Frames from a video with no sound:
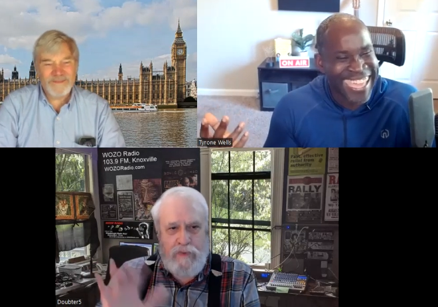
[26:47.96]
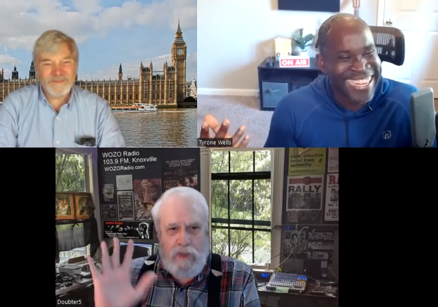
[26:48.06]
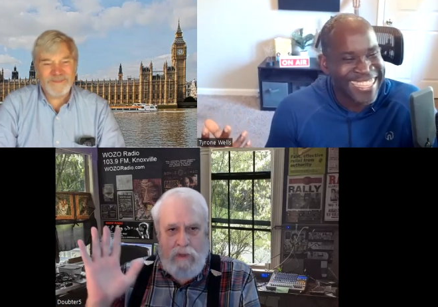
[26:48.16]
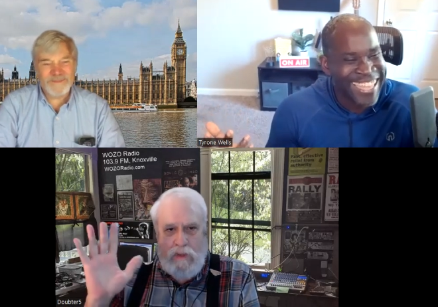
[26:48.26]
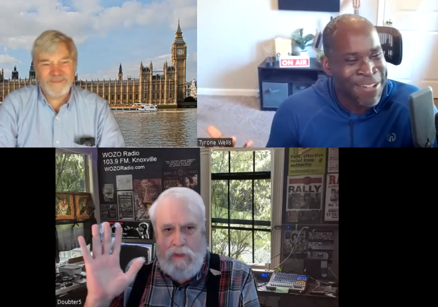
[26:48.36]

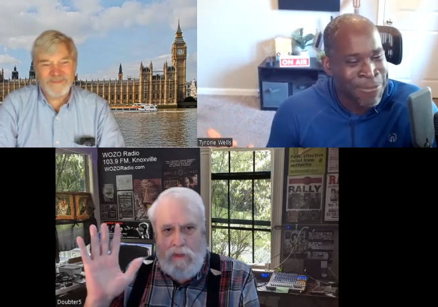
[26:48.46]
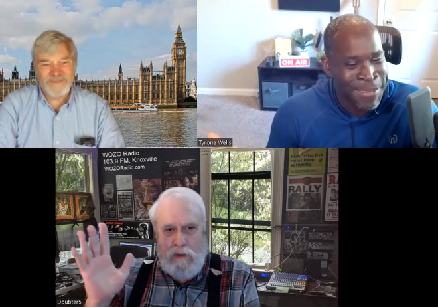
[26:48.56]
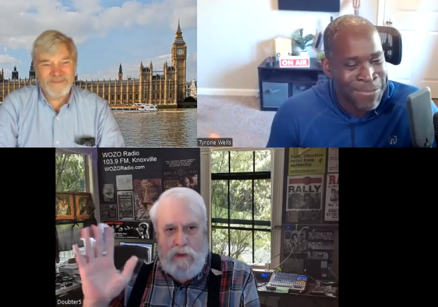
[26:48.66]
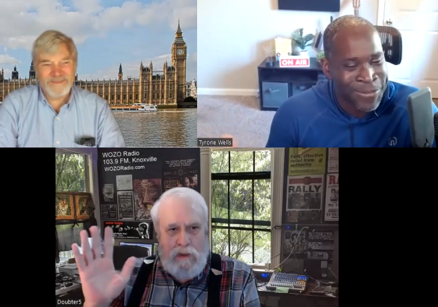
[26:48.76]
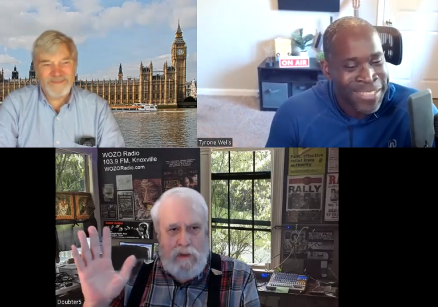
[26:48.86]
Speaker 1: and getting
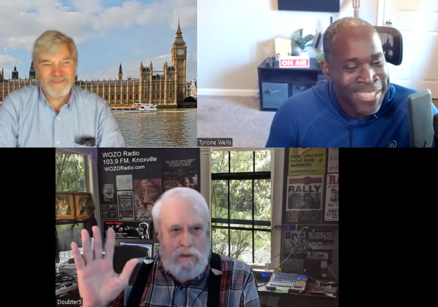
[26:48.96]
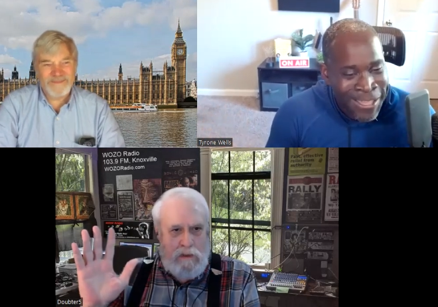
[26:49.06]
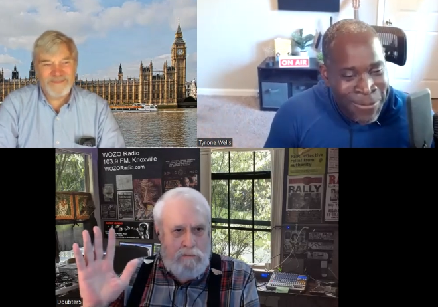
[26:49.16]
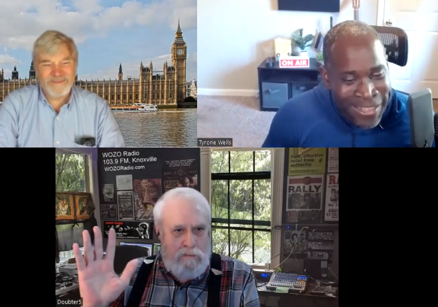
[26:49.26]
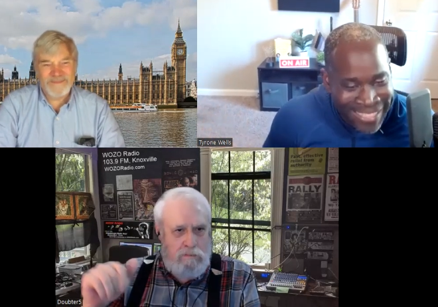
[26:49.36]
along with people.
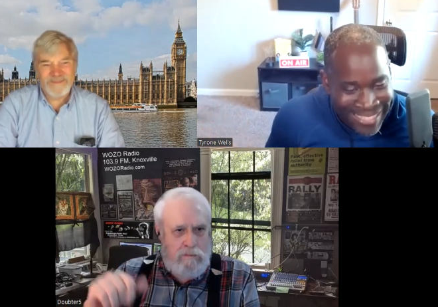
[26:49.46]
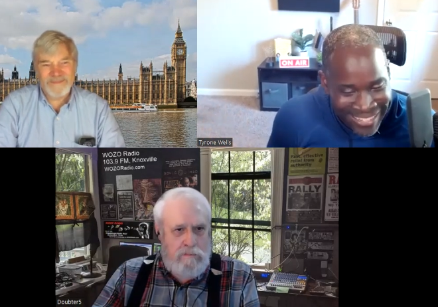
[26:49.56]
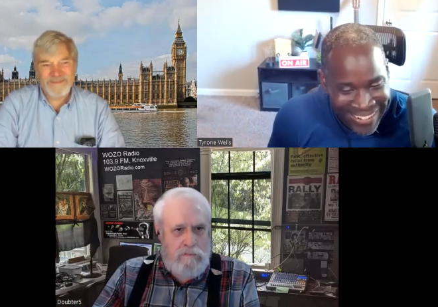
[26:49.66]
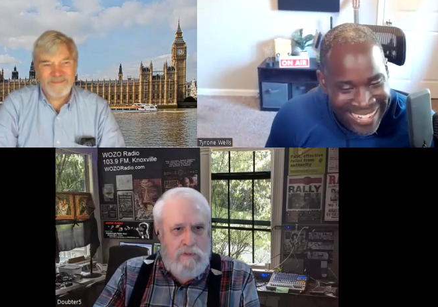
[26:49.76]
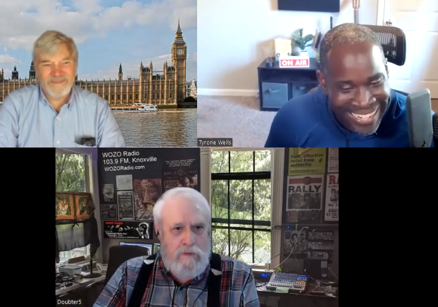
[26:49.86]
What do you
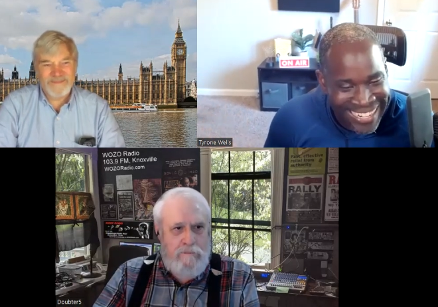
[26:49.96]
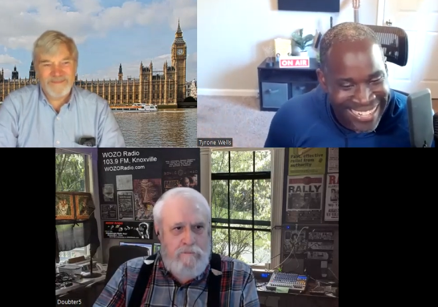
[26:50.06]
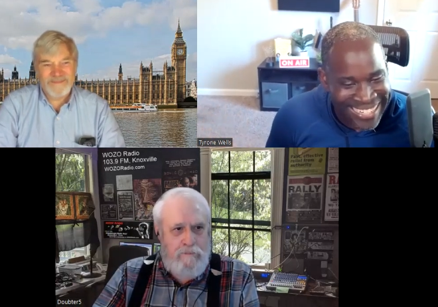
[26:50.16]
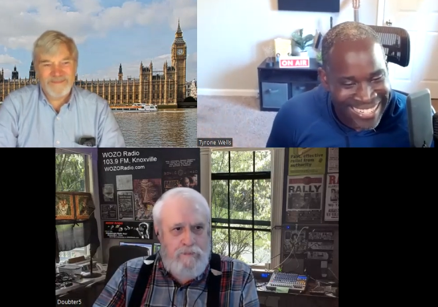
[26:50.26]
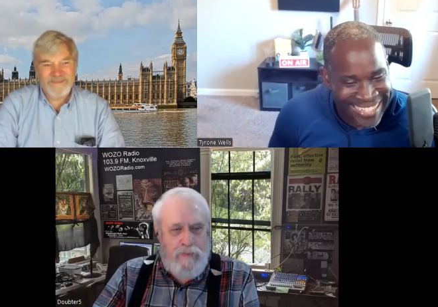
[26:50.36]
think, Larry?
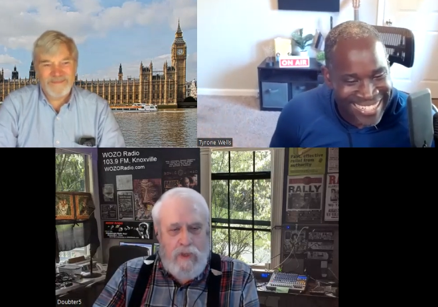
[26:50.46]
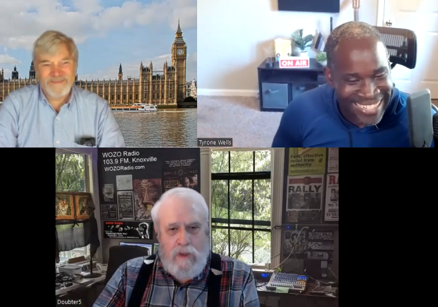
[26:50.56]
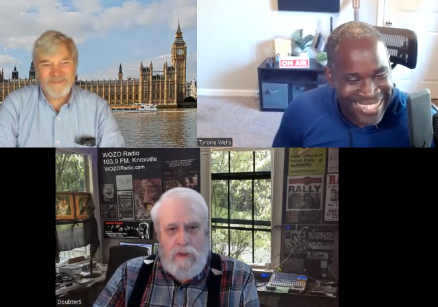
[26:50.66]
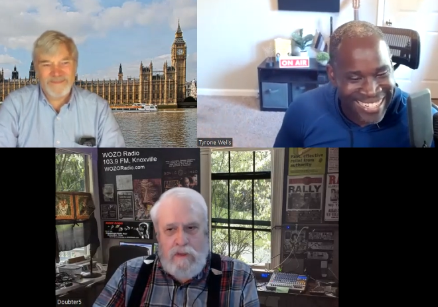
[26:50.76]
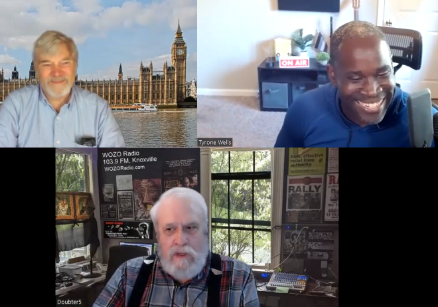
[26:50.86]

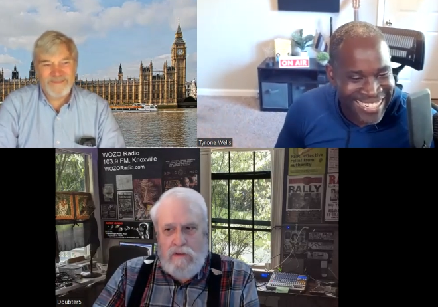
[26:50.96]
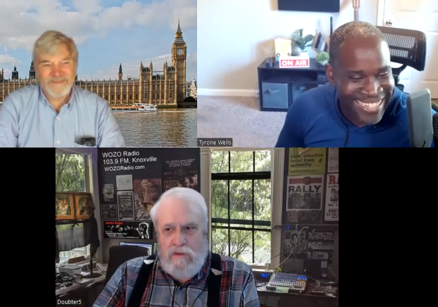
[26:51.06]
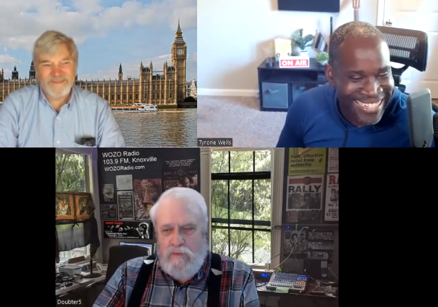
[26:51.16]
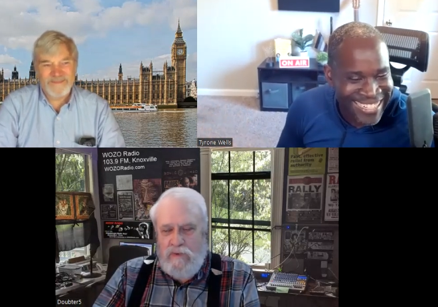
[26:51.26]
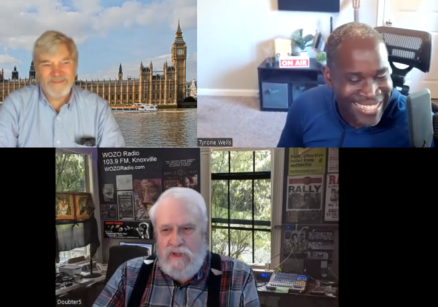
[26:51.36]
Speaker 2: Yeah,
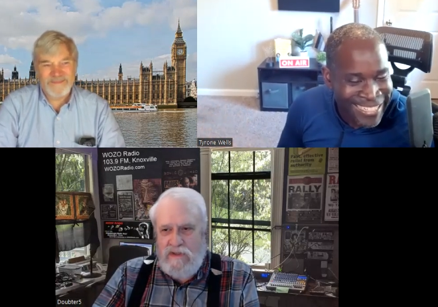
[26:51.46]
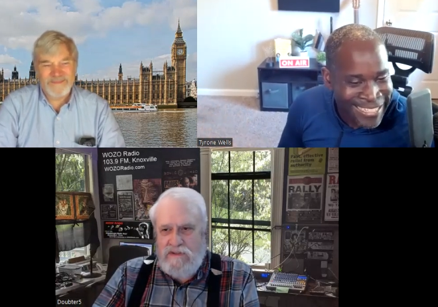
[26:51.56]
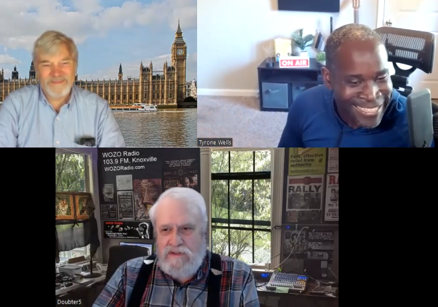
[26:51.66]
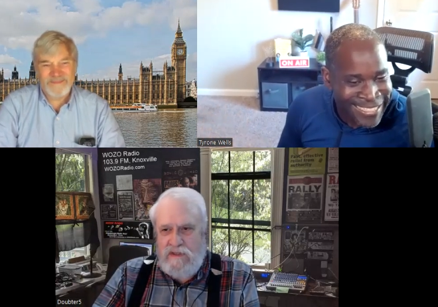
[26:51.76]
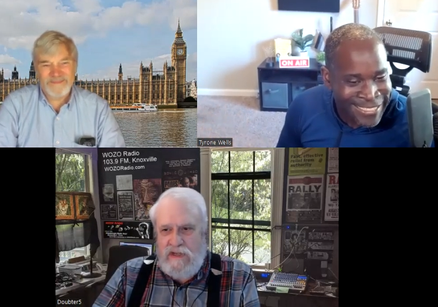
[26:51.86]
when I
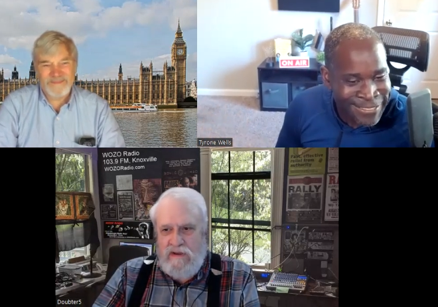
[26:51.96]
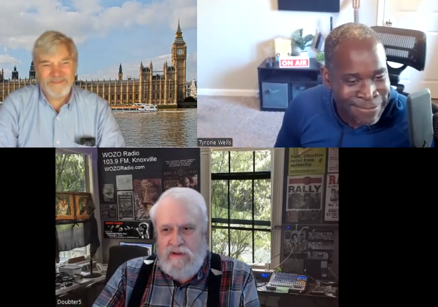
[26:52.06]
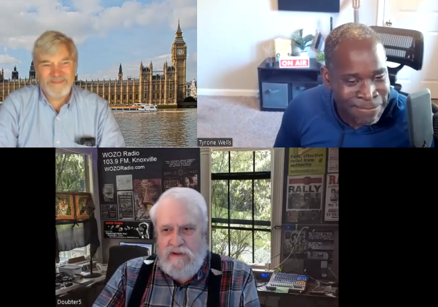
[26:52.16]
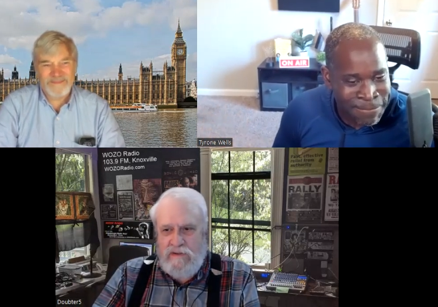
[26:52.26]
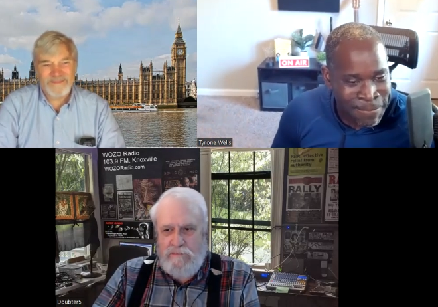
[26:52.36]
sit
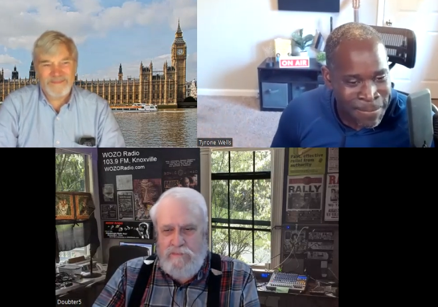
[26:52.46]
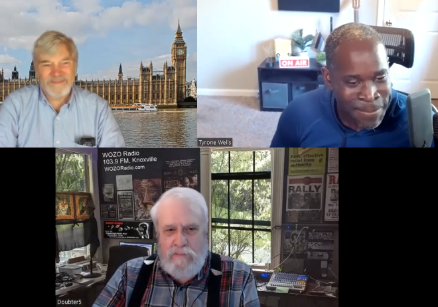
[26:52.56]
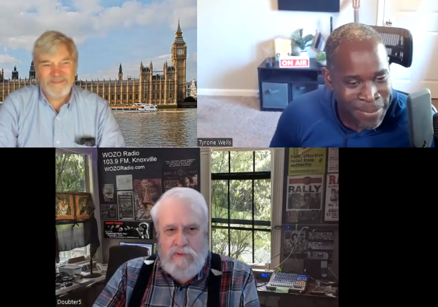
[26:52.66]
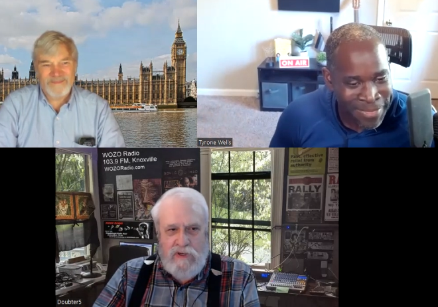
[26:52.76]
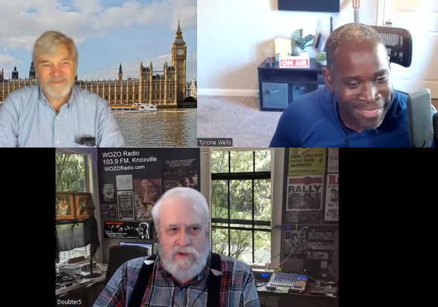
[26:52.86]
out in
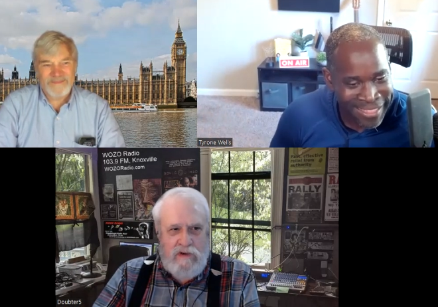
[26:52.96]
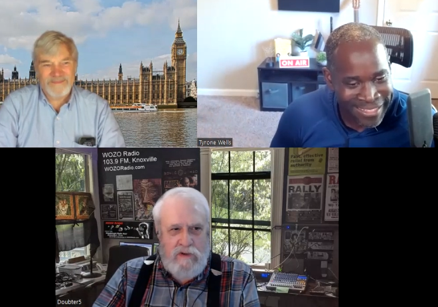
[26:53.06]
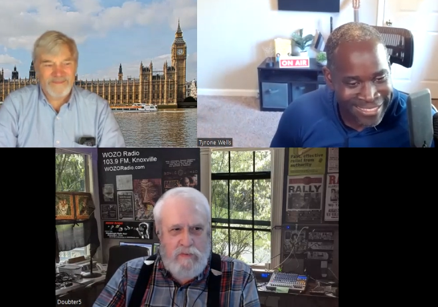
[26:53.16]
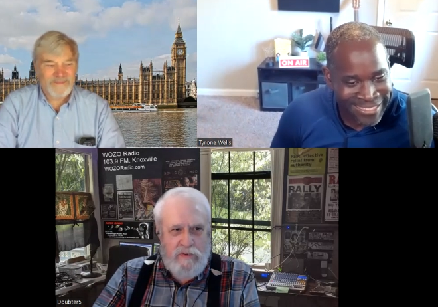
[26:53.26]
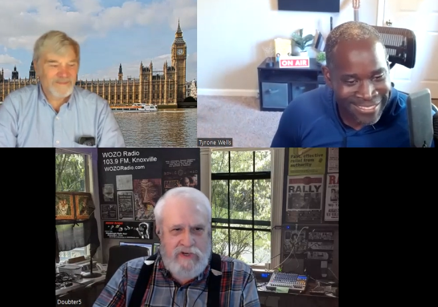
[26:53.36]
public, you
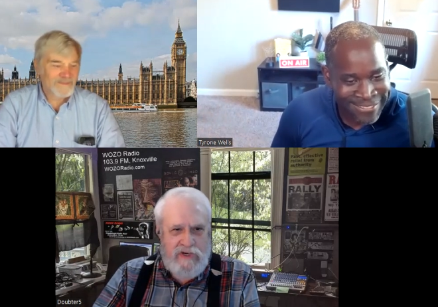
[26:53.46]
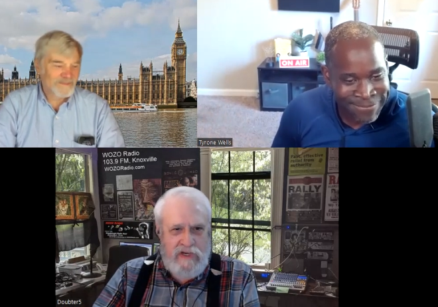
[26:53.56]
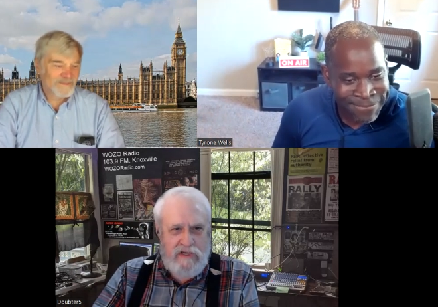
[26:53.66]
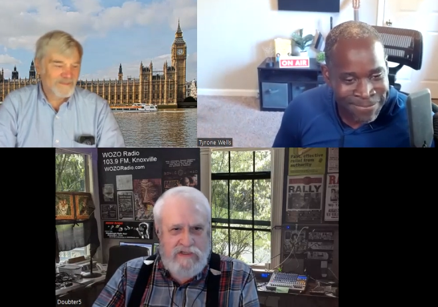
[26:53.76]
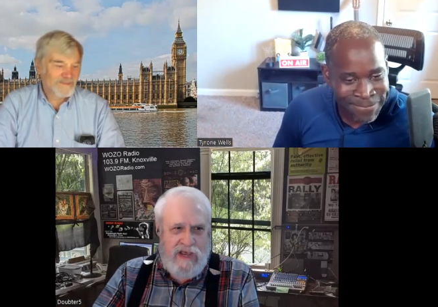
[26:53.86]
know, with an
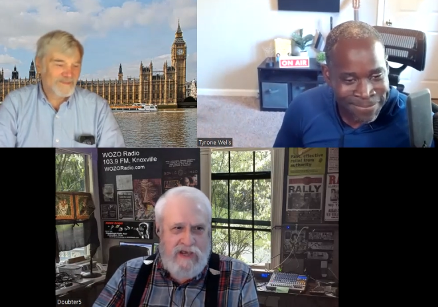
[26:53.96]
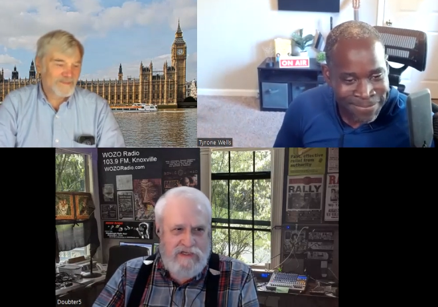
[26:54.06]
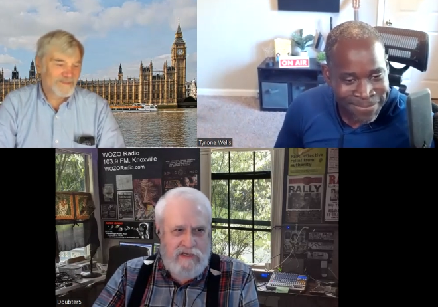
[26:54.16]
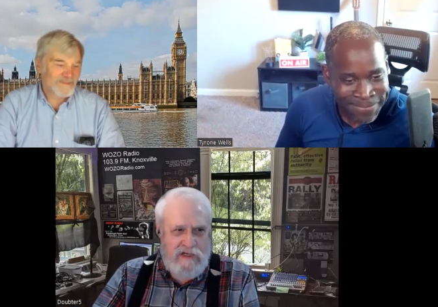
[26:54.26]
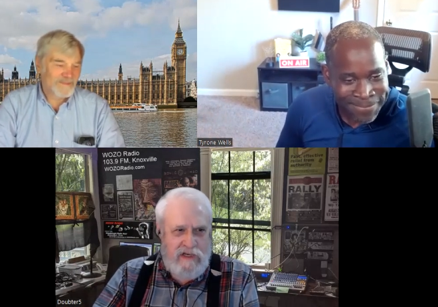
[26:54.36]
ask,
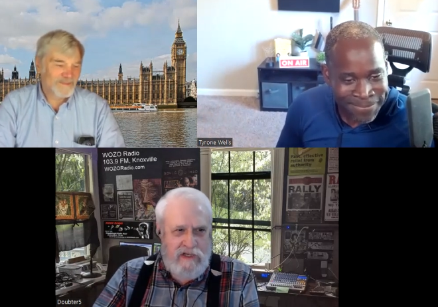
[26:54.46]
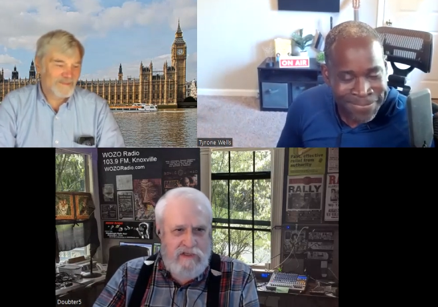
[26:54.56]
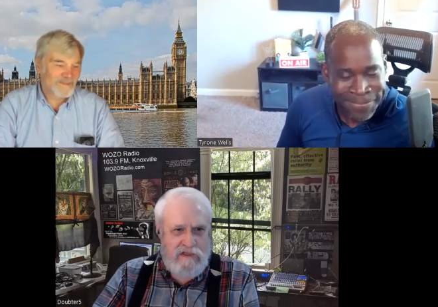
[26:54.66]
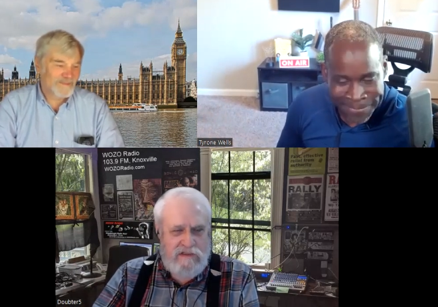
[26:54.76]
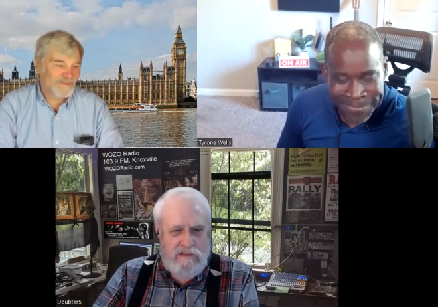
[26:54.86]
ask an atheist